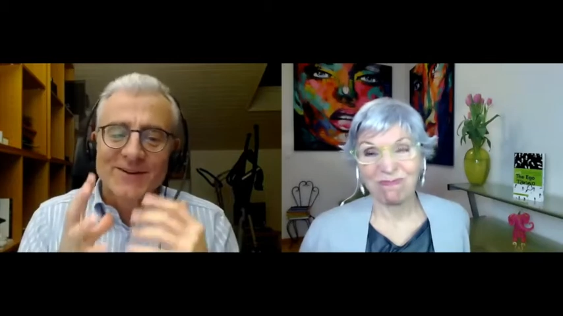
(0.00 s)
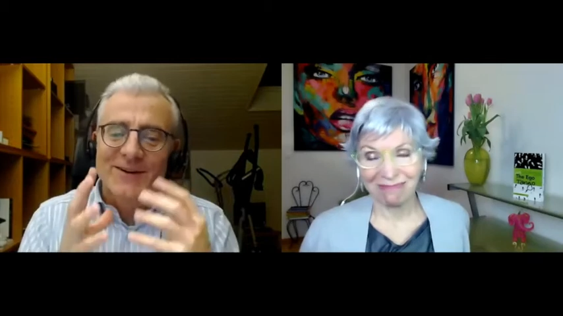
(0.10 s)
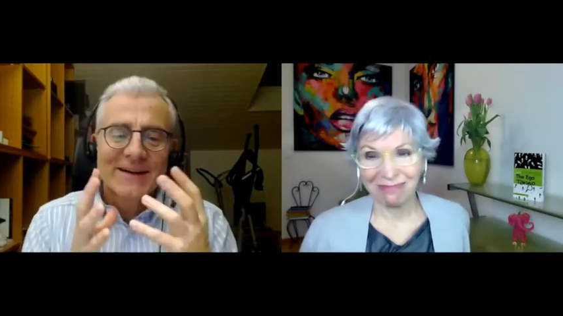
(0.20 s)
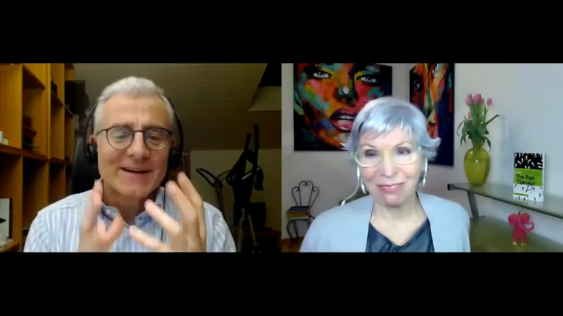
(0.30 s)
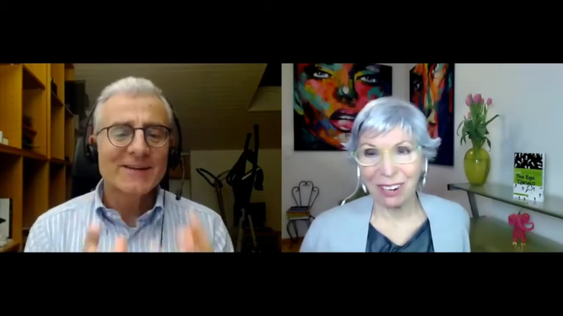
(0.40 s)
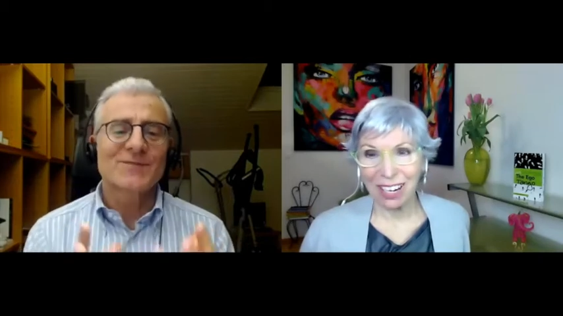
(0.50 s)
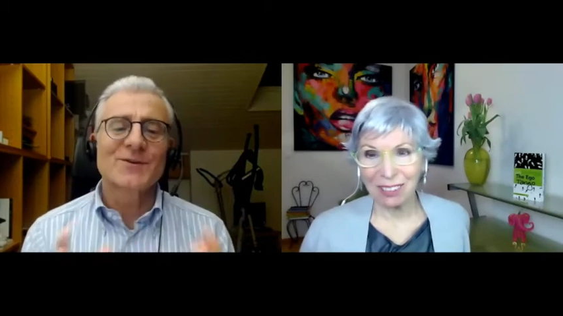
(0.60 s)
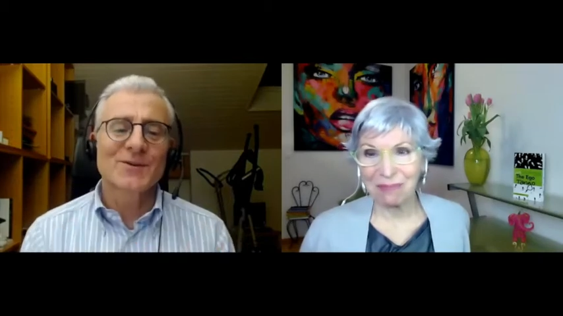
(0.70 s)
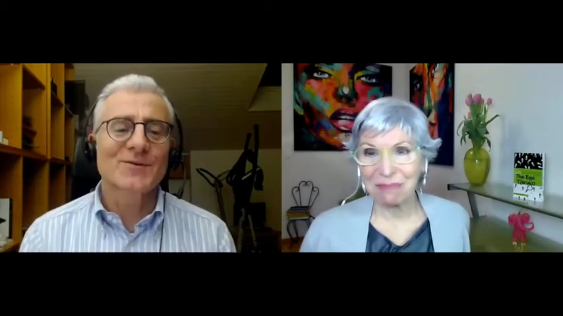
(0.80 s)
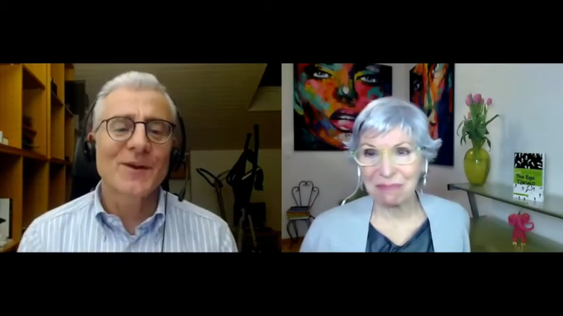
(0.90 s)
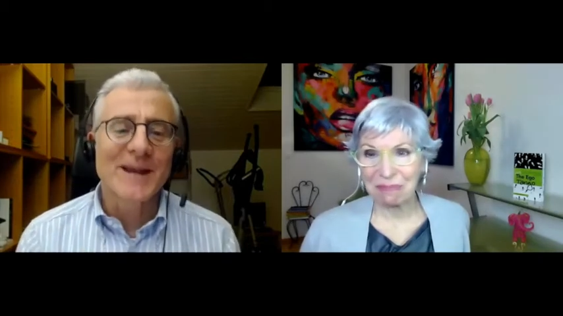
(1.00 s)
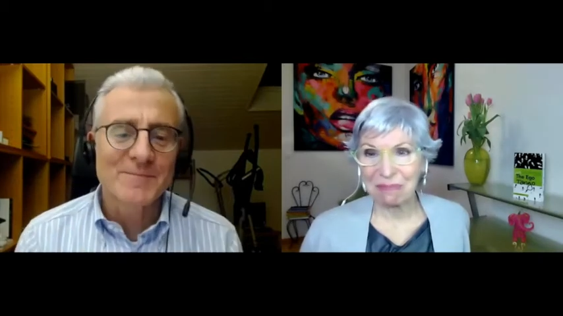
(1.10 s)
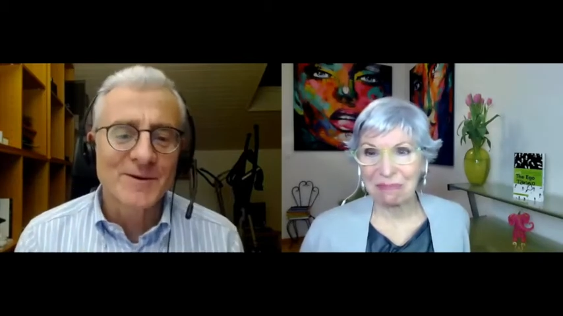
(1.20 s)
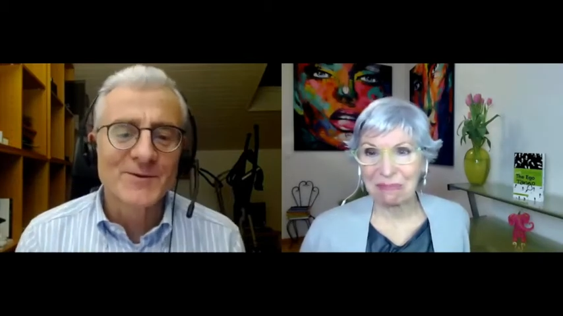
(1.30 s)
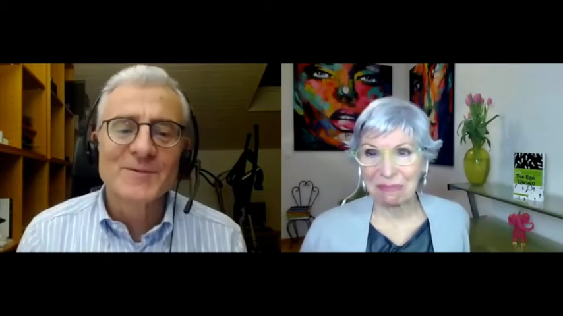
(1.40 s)
Speaker 1: You know, it's right. Not really
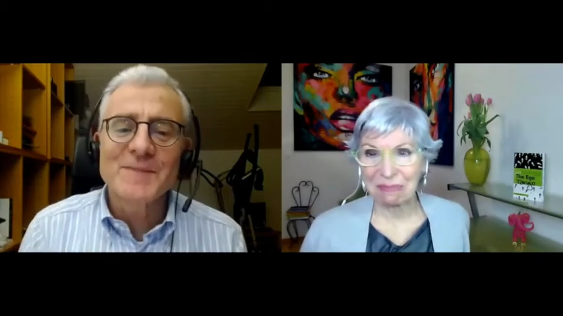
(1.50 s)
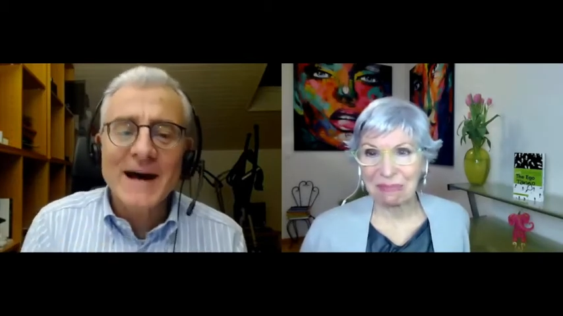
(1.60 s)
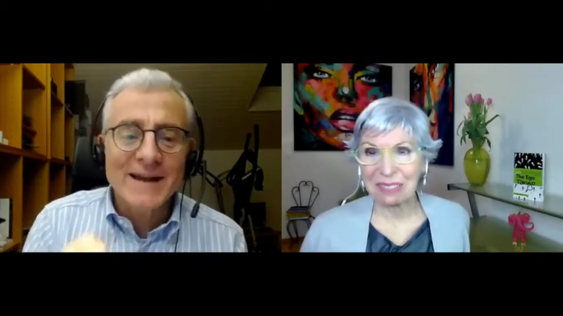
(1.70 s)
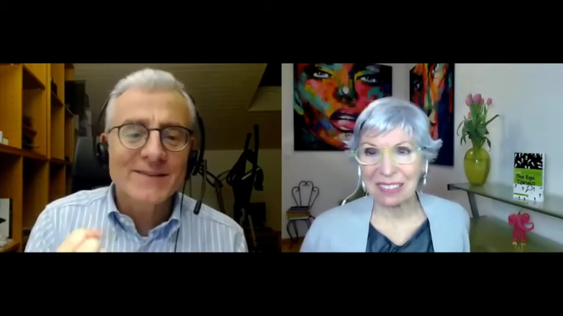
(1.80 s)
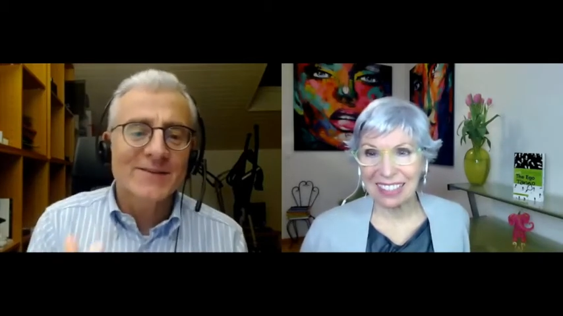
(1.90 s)
about the money.